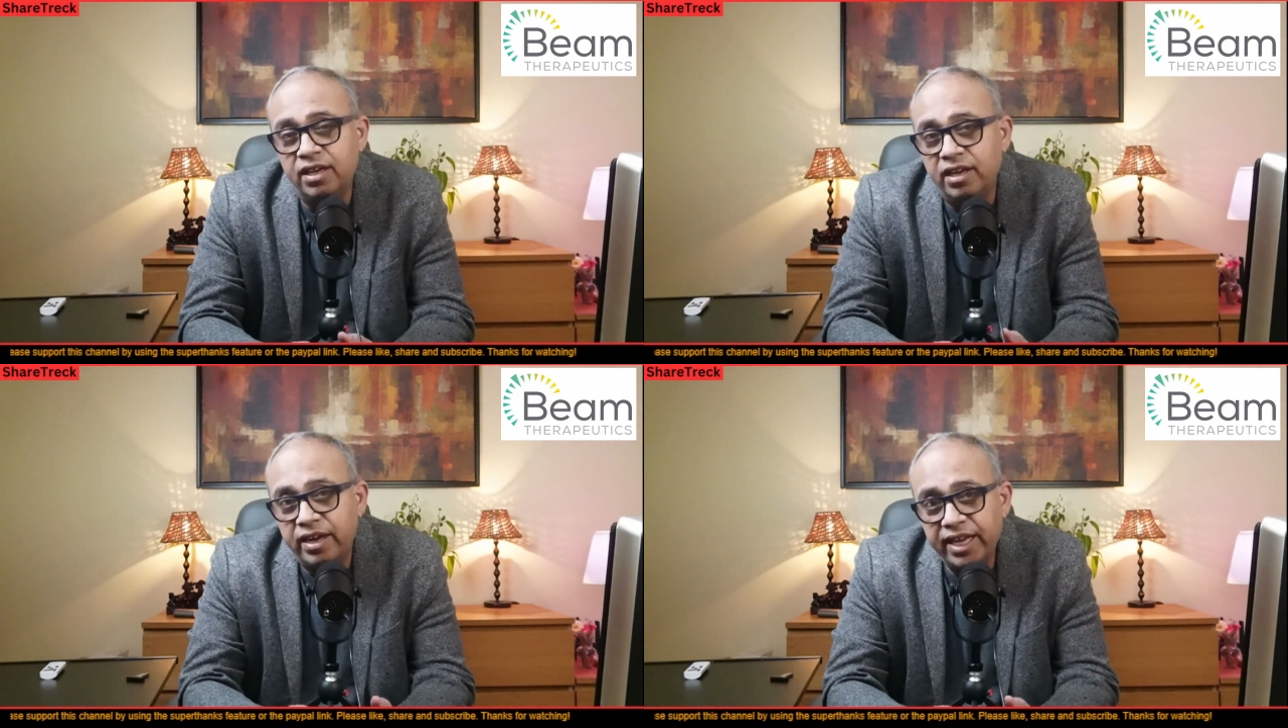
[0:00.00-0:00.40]

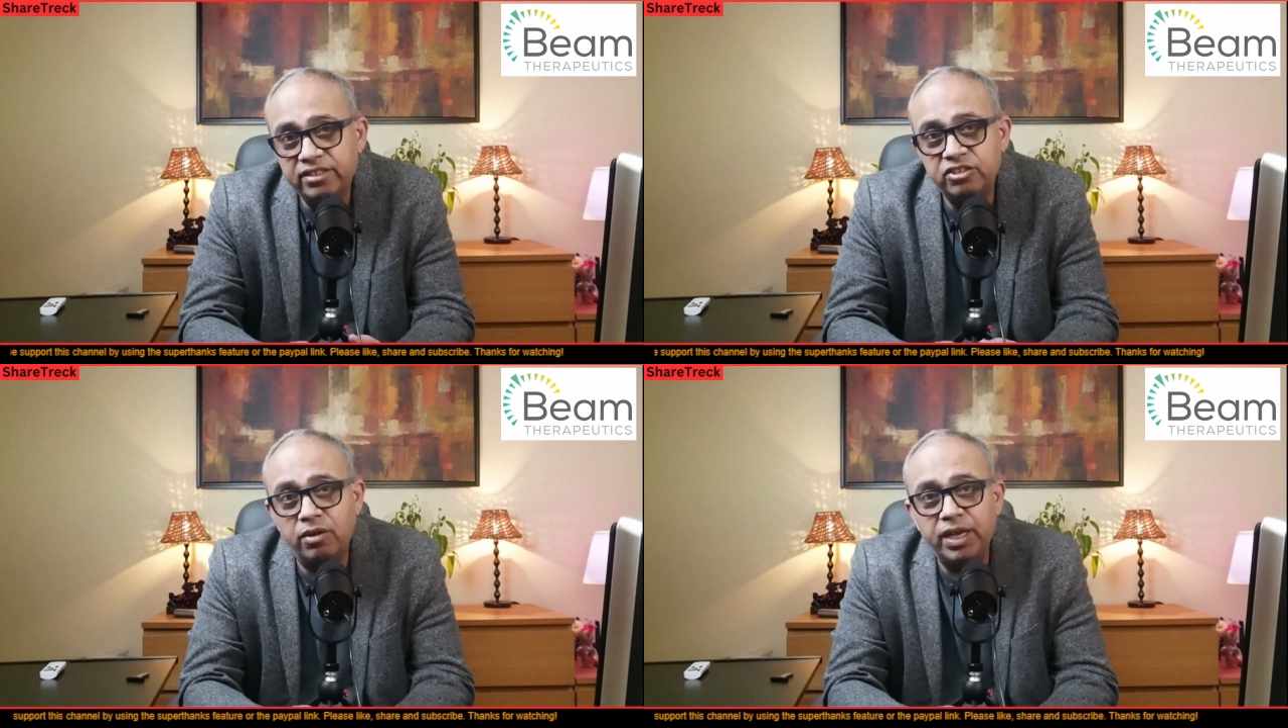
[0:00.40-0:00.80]
Next
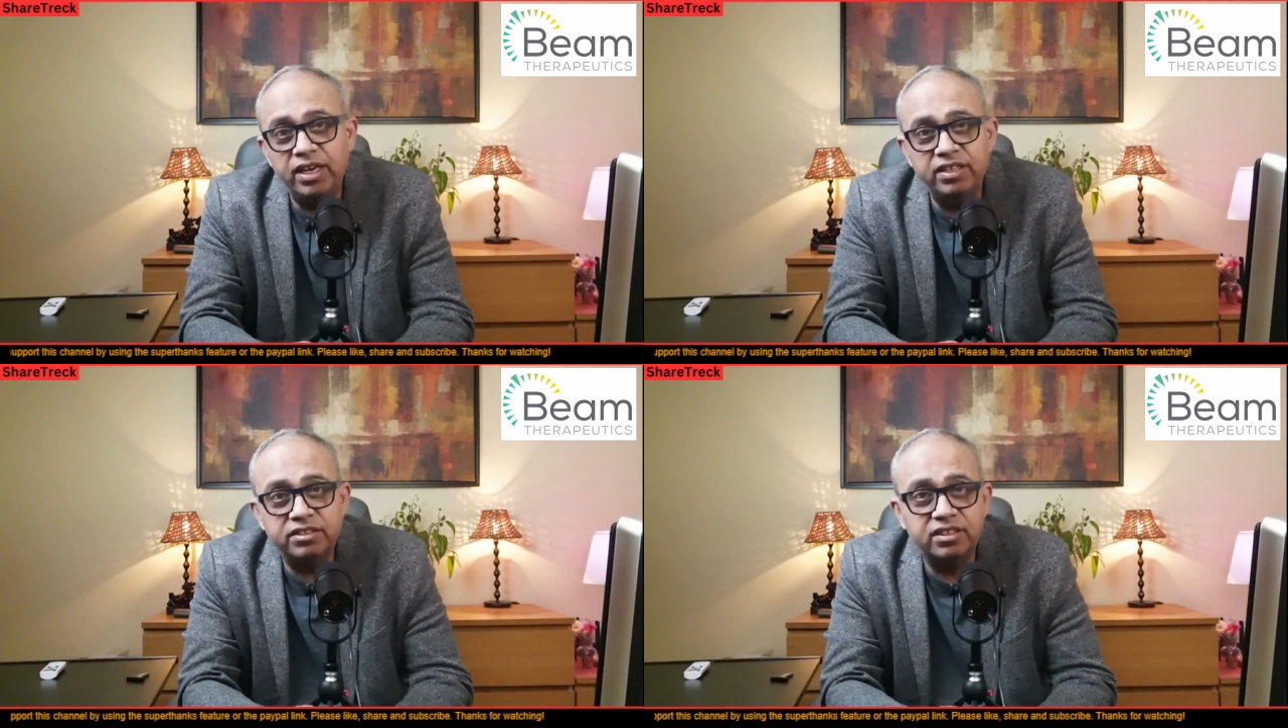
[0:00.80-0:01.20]
on my
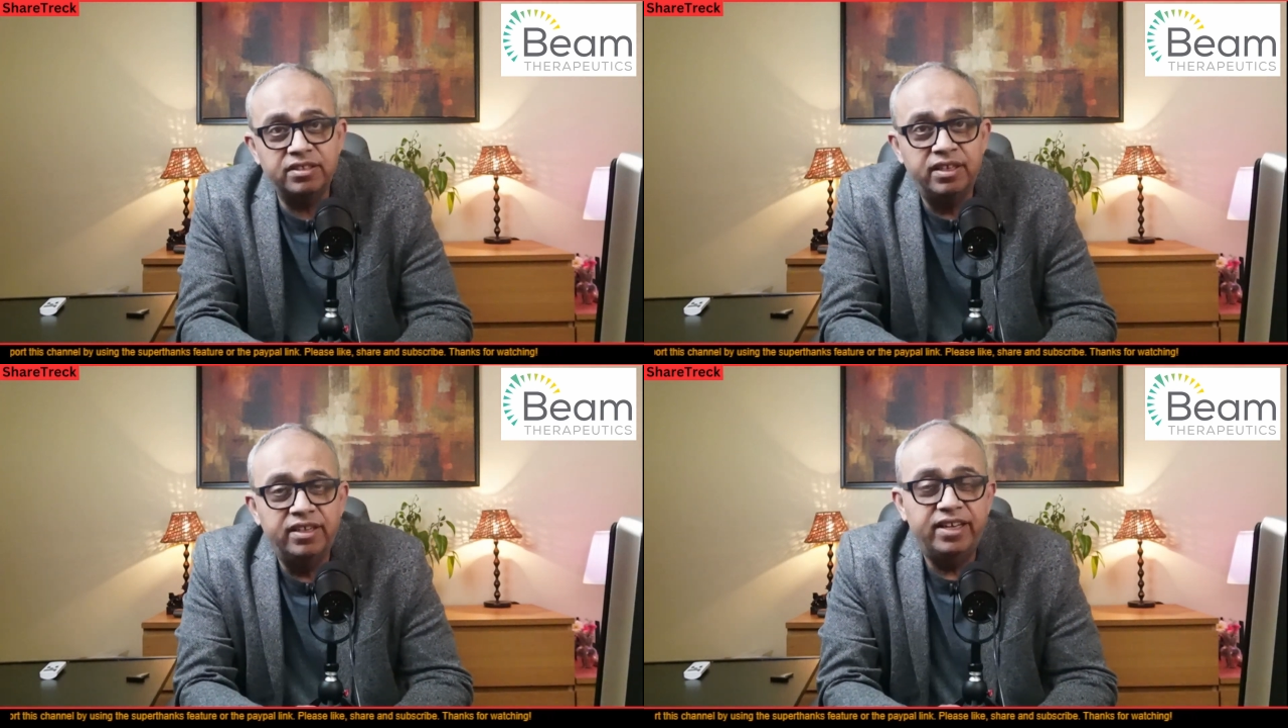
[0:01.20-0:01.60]
list
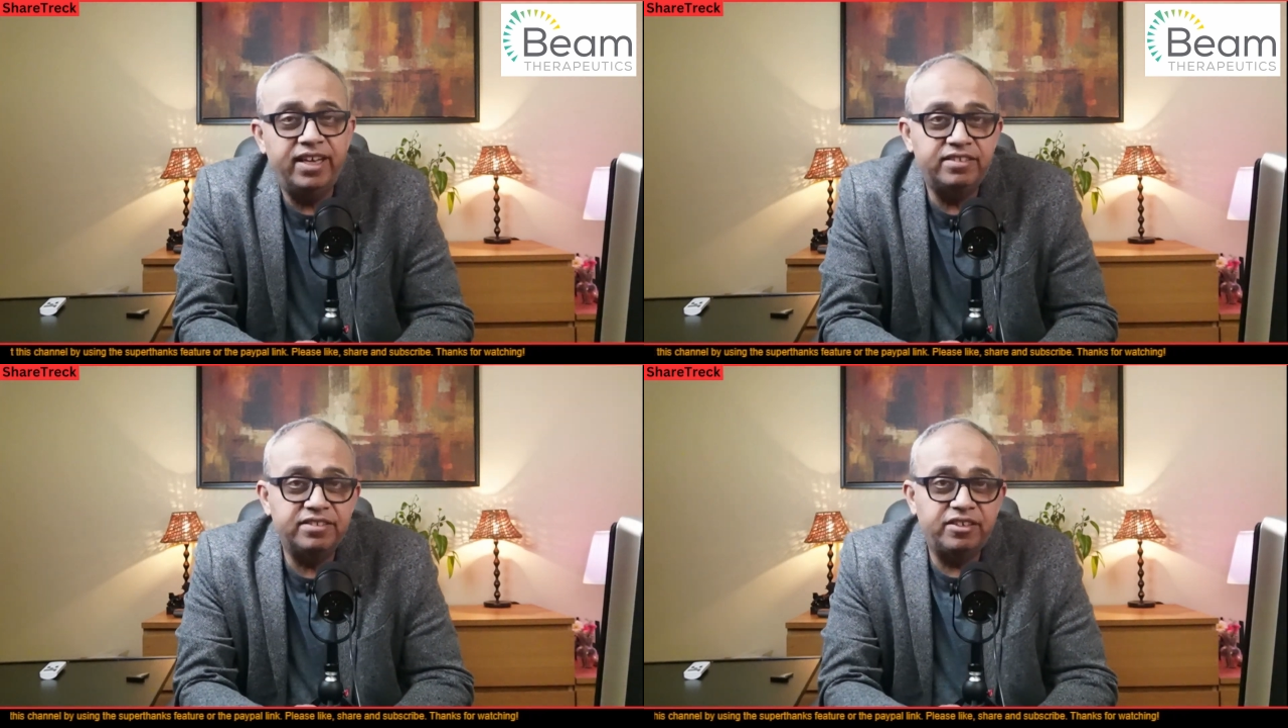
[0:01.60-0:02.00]

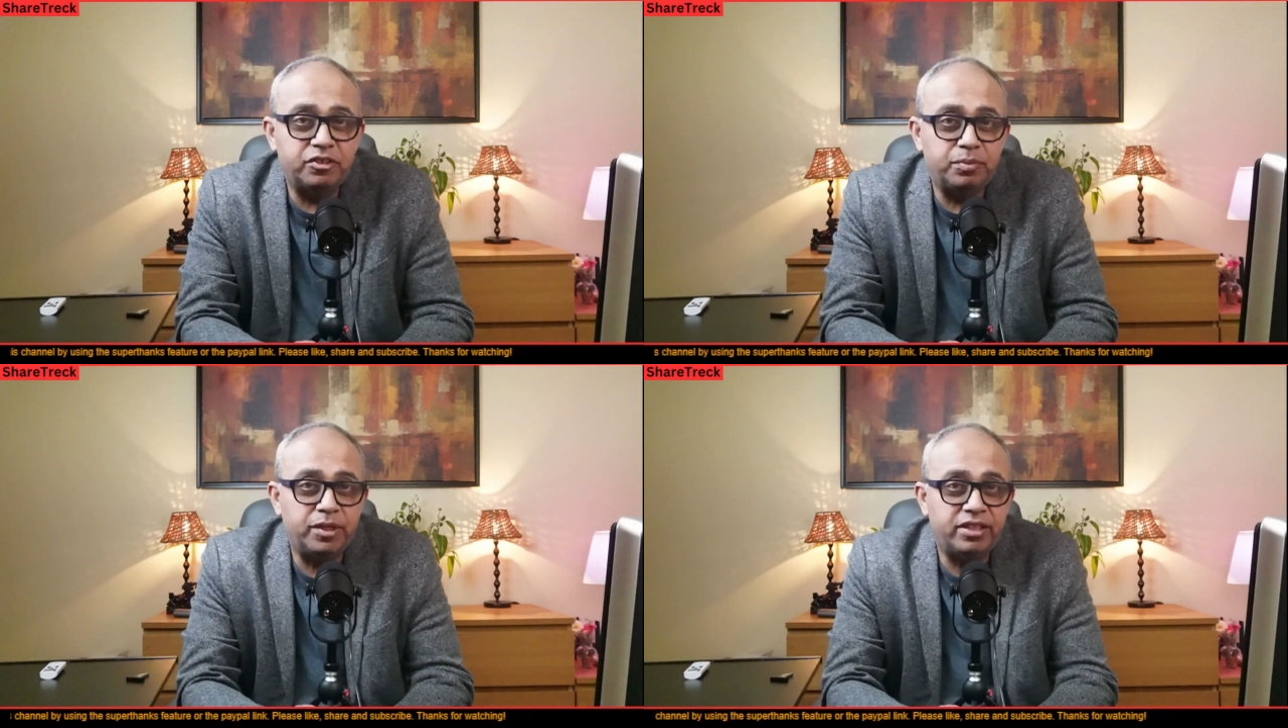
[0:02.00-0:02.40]
is
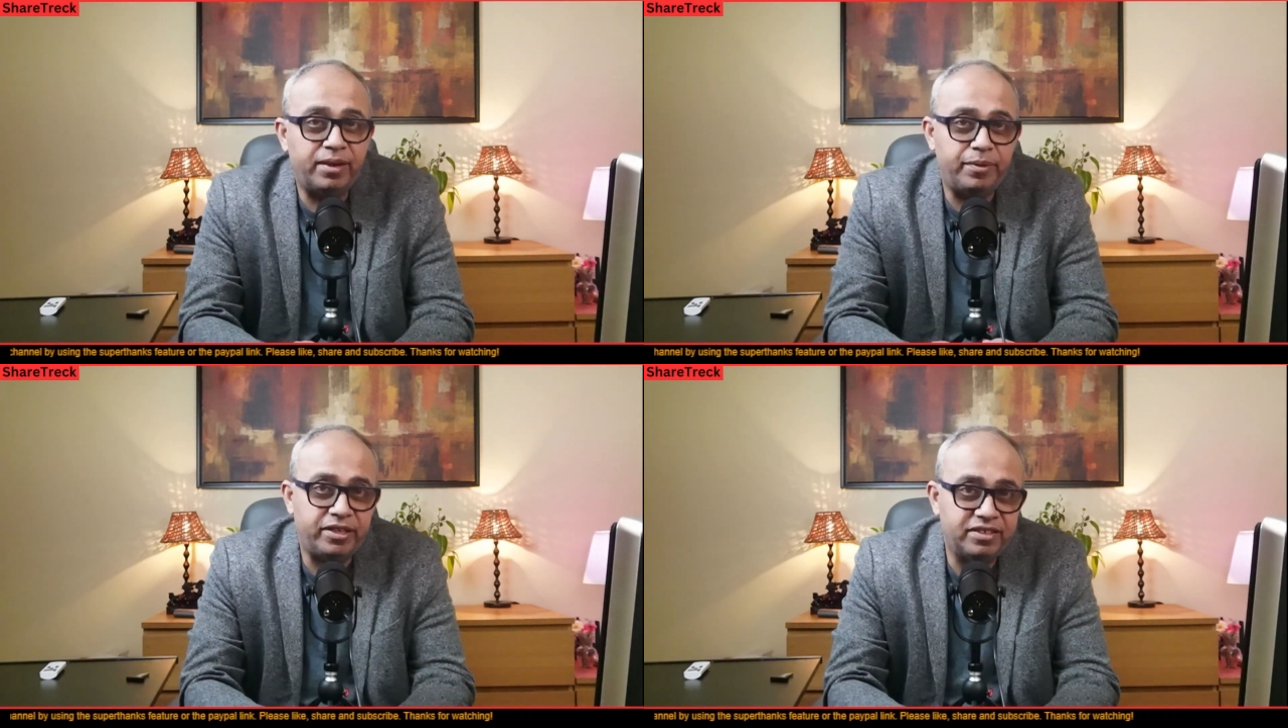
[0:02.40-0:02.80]
CRISPR
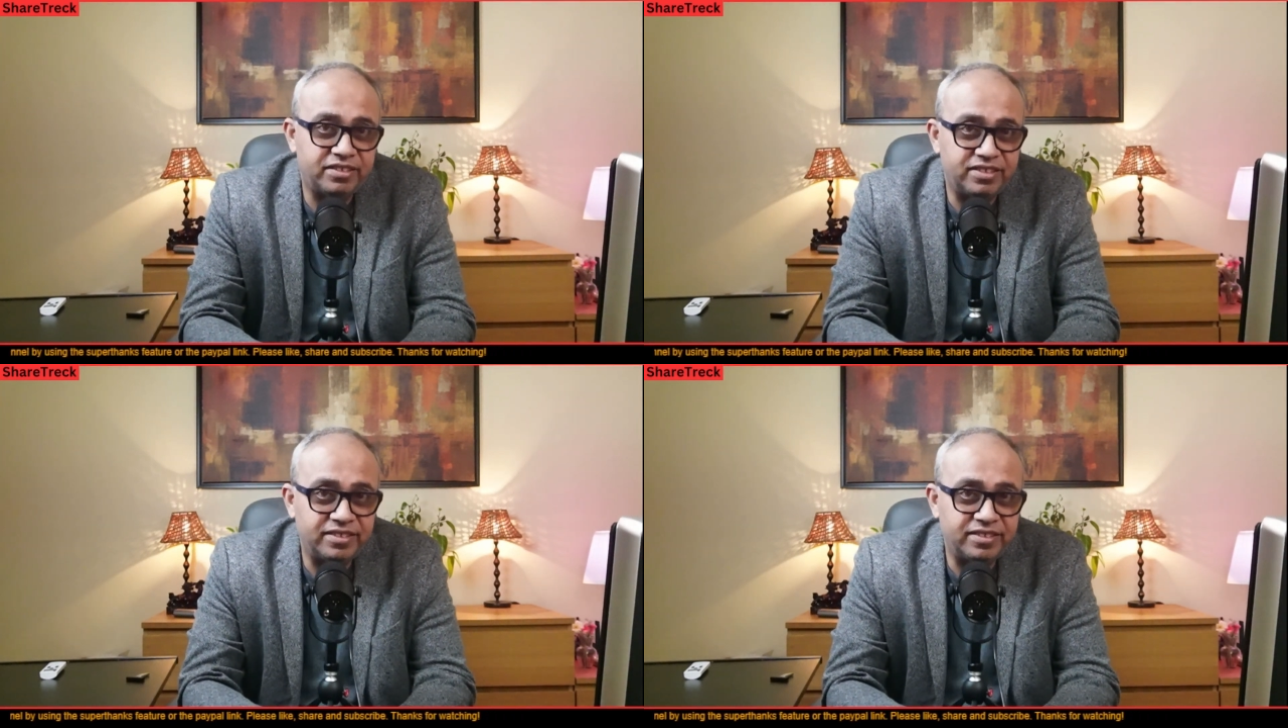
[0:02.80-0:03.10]
Therapeutics.